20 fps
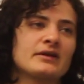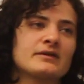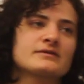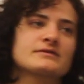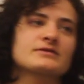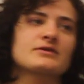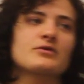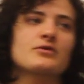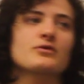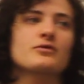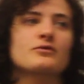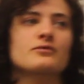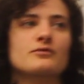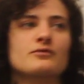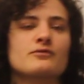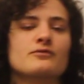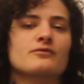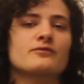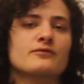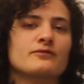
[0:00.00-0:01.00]

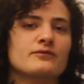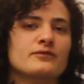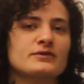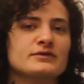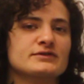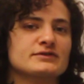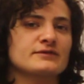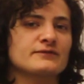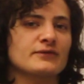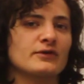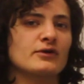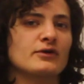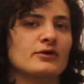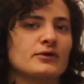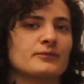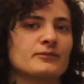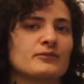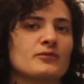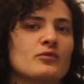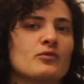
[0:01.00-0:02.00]
So, first of
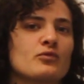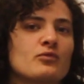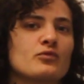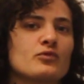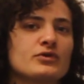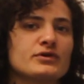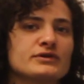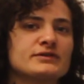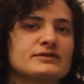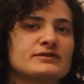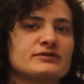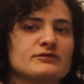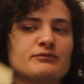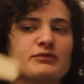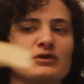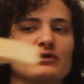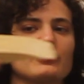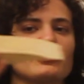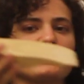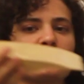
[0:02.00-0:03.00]
all, wood is
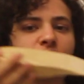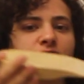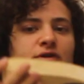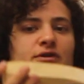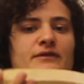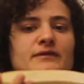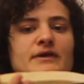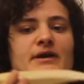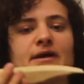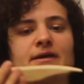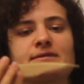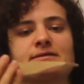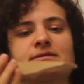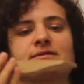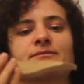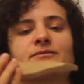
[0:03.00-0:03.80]
superior in that